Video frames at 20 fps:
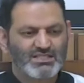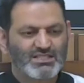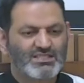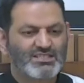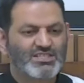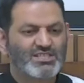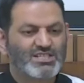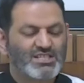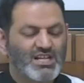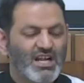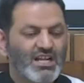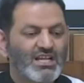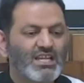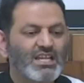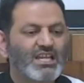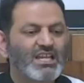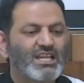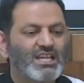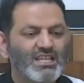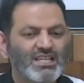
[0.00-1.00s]
this
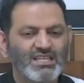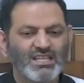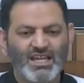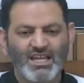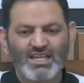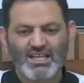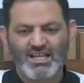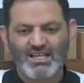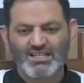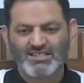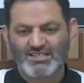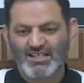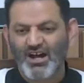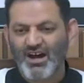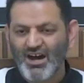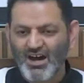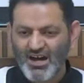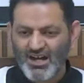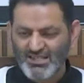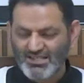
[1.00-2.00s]
yaqeen in his
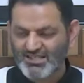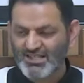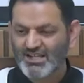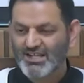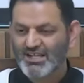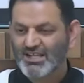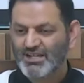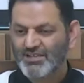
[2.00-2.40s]
heart,